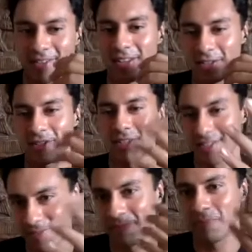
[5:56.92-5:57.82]
then
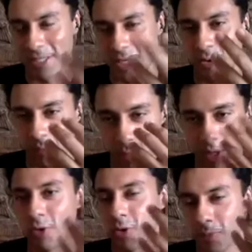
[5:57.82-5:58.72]
she's basically, we're
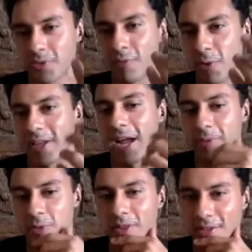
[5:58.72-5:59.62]
going to observe what
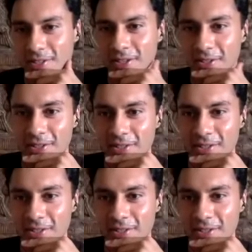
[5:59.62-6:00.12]
happens with these kids.